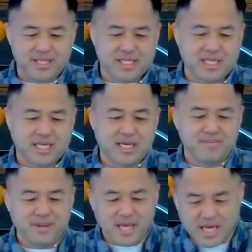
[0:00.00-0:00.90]
the
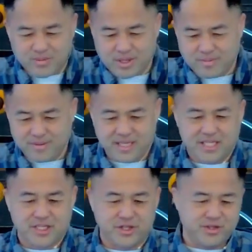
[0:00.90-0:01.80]
command will be
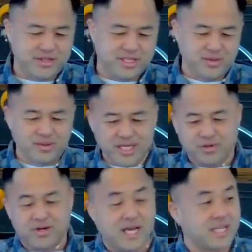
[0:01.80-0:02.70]
to
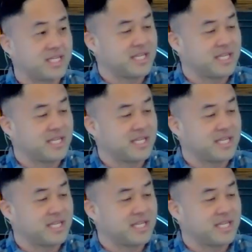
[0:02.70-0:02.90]
retrack